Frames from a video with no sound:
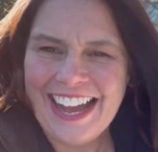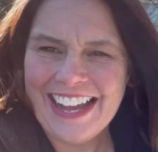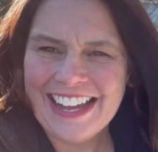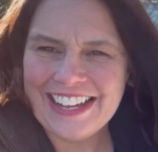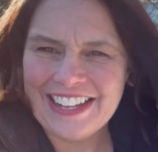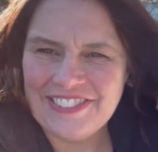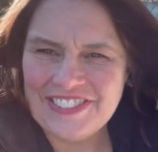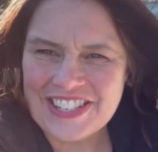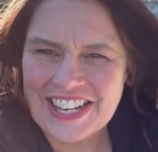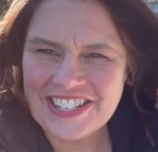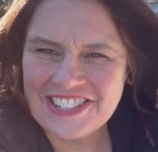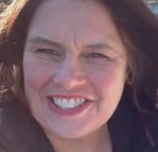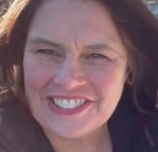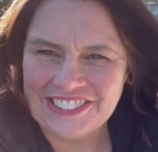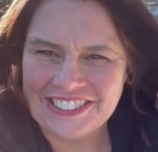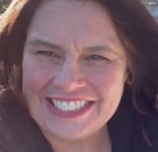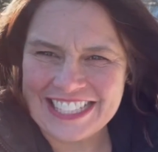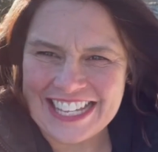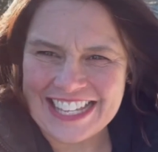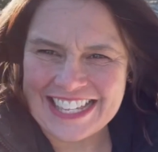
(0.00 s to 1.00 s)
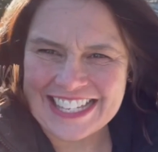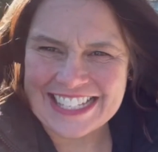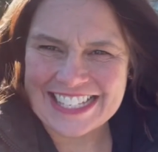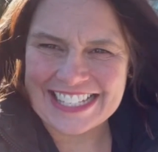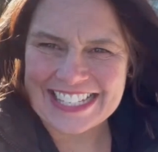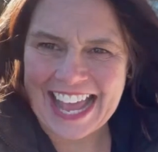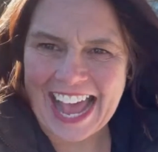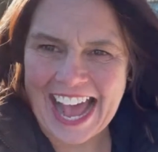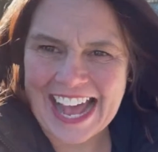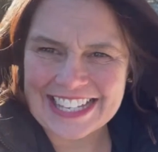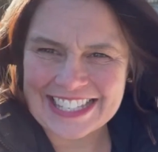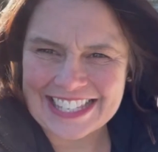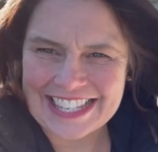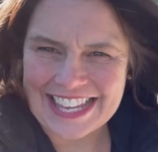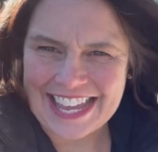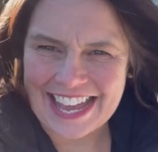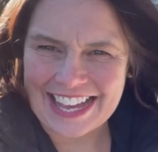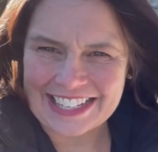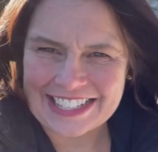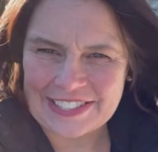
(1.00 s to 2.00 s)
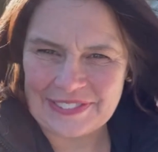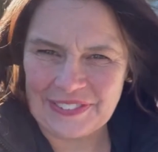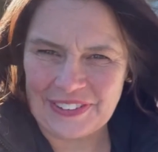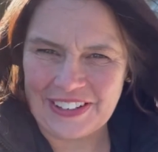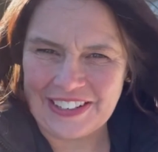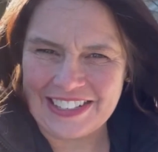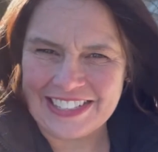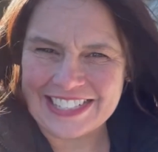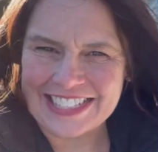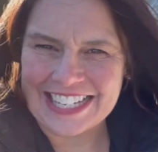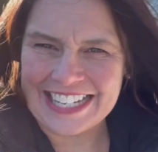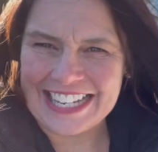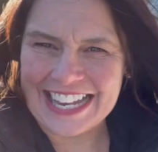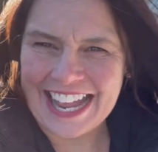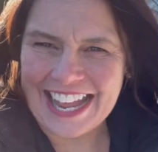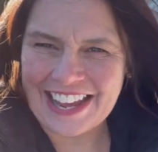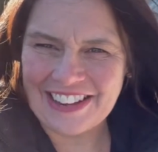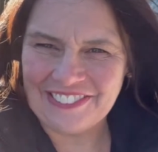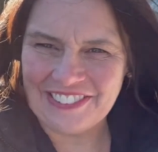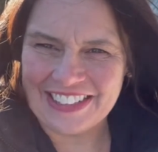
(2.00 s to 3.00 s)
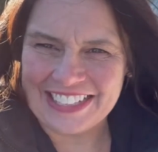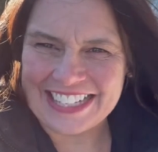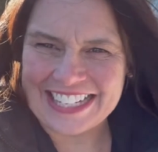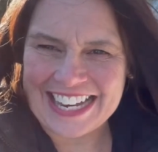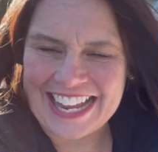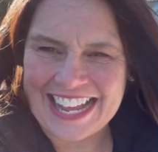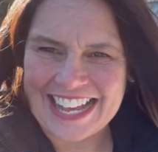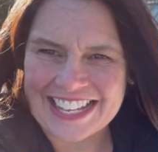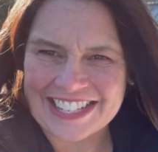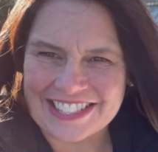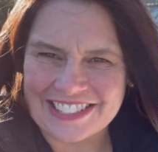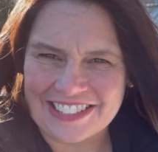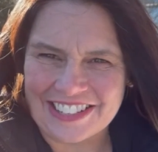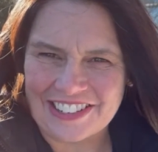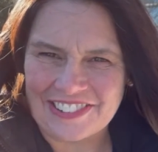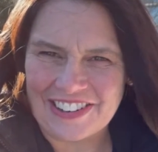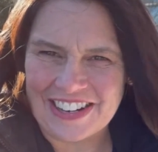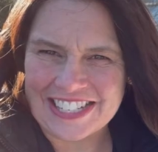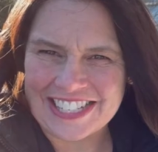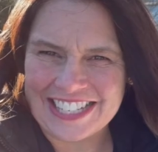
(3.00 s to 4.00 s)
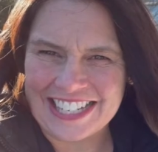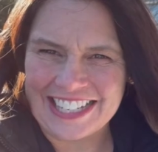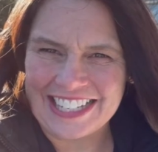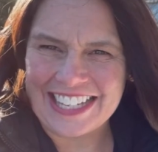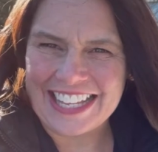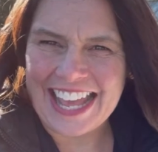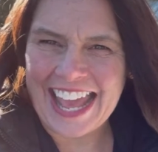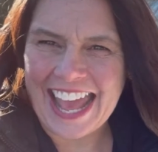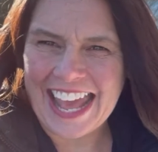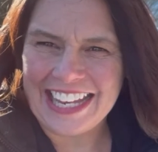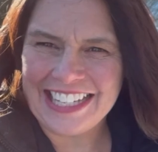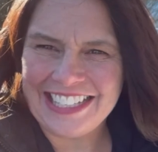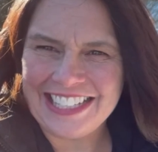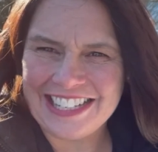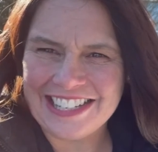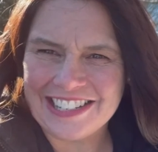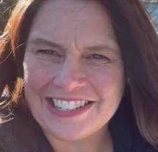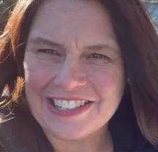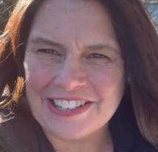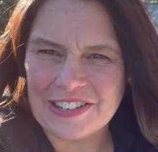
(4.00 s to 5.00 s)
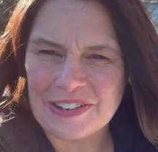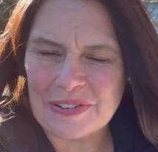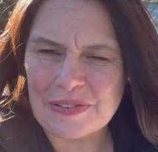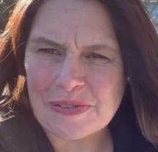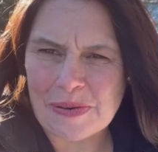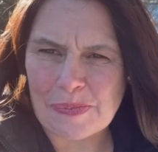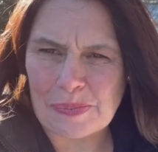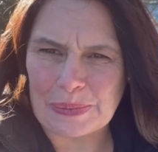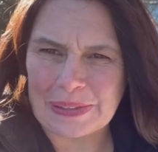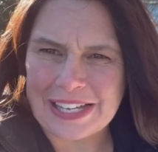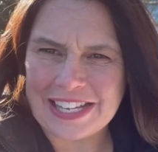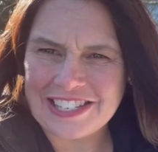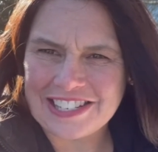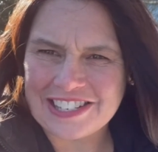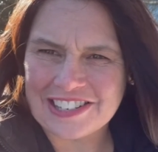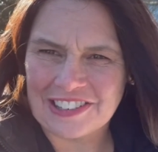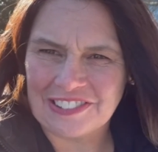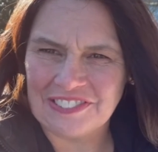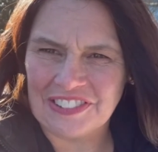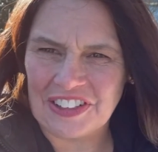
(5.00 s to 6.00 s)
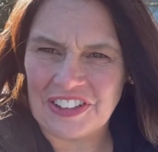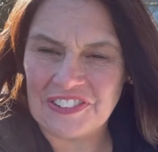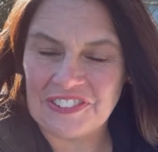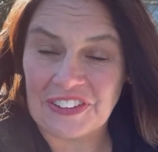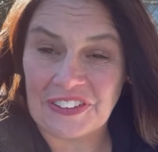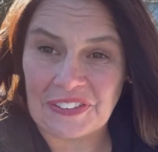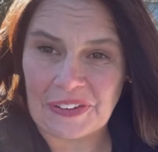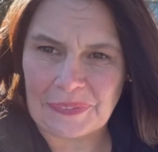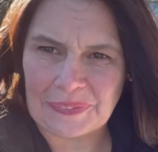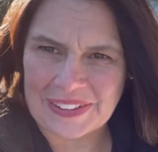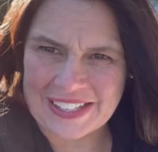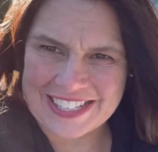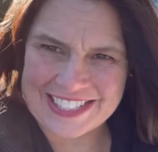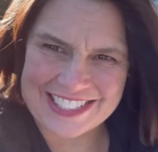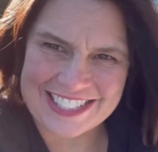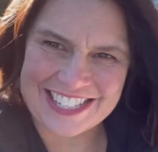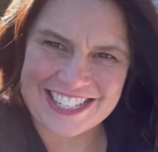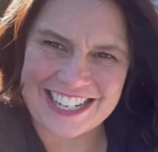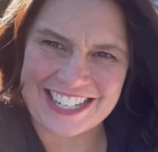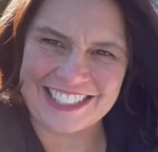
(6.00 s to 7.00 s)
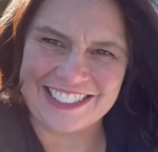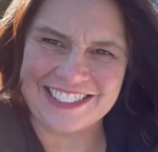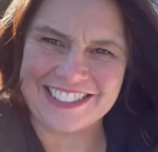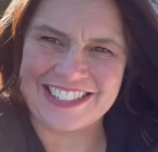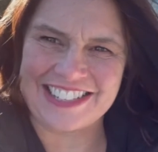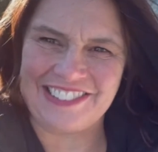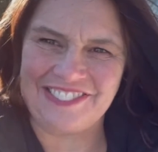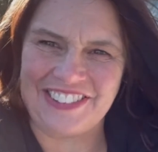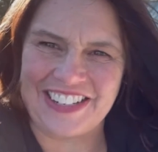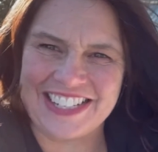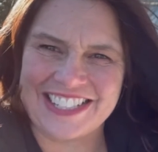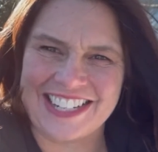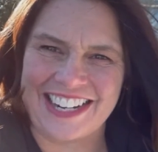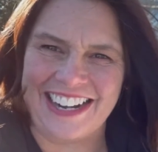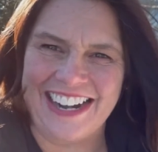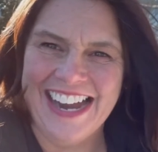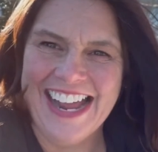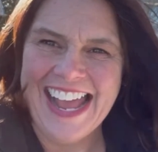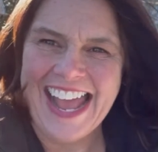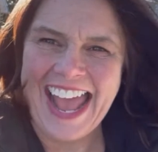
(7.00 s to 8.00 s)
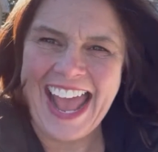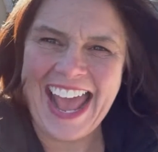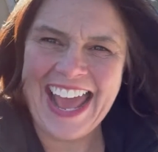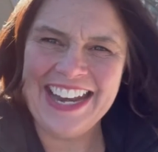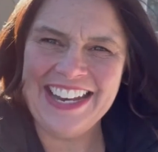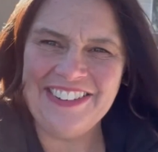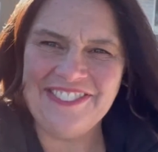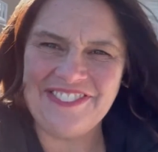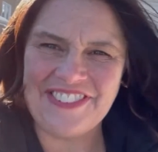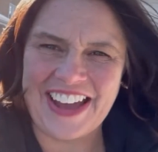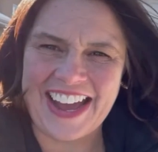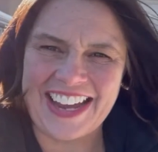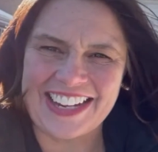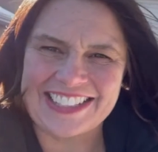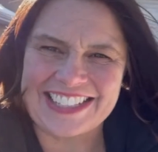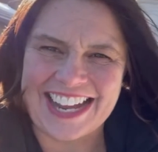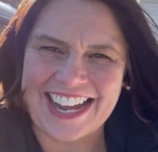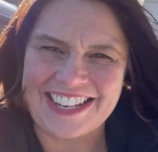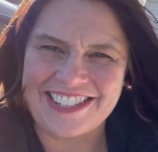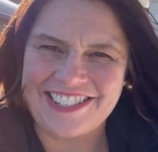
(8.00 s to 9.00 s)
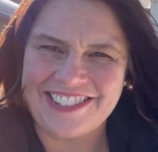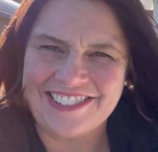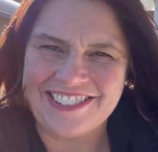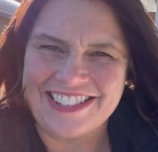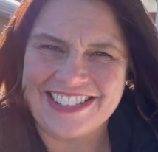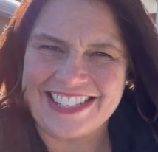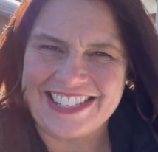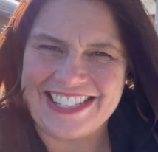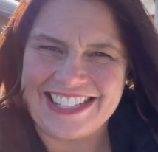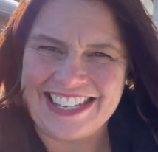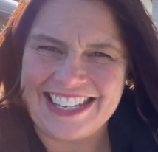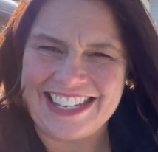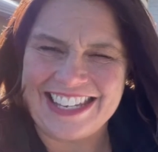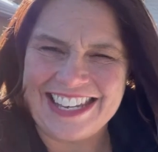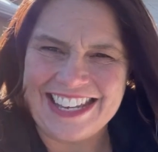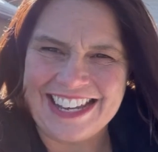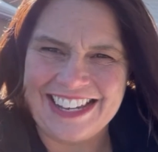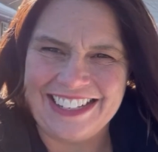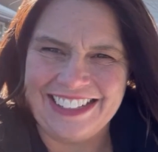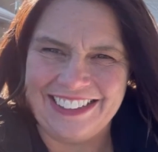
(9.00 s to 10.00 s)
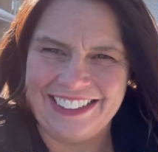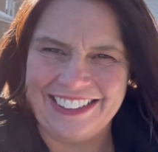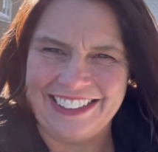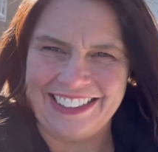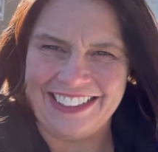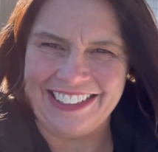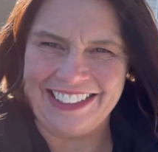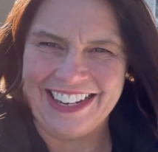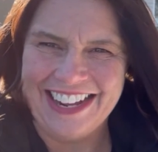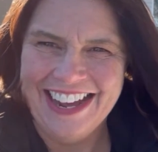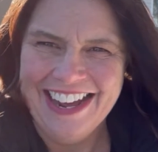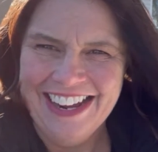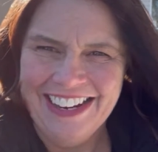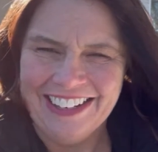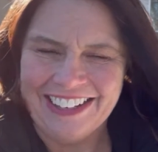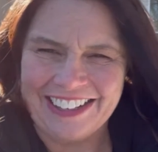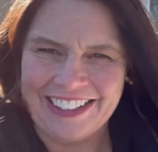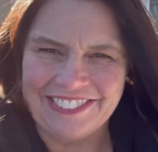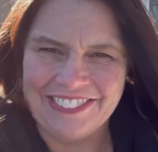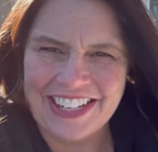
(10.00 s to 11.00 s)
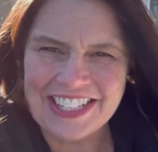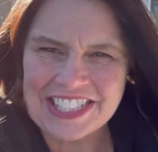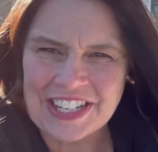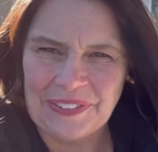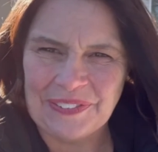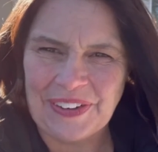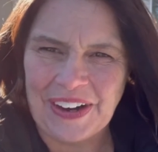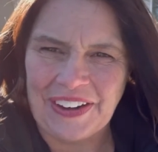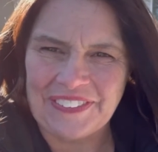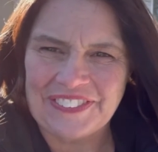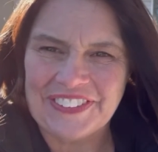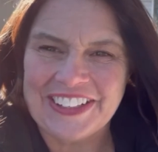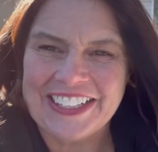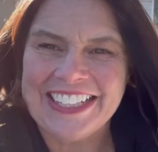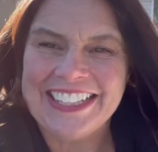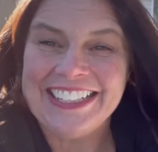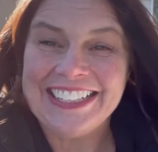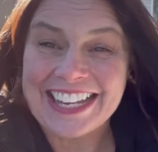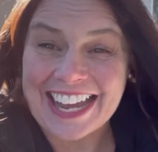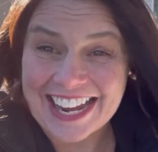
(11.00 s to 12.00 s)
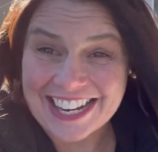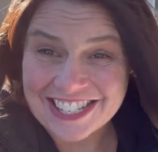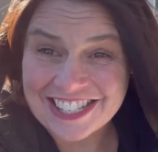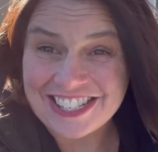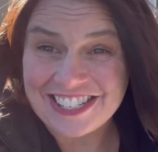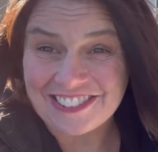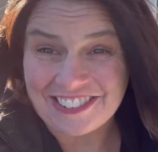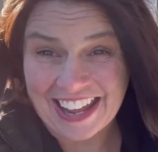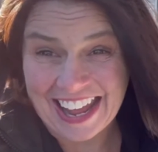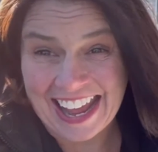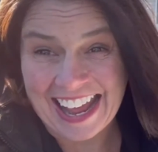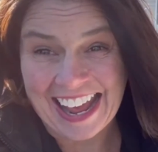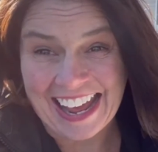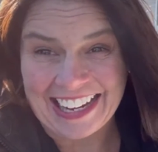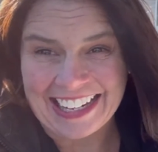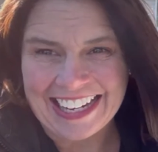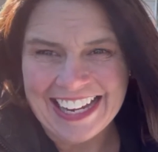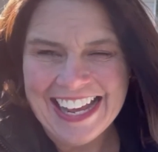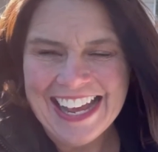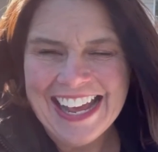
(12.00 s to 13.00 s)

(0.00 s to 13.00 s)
Hi, I'm Jen Scholte, and this is Ask the Expert. And today I wanted to answer a question. Can you replace your roof or replace the shingles in winter? And in fact, as you can see on our rental property, yes, you can.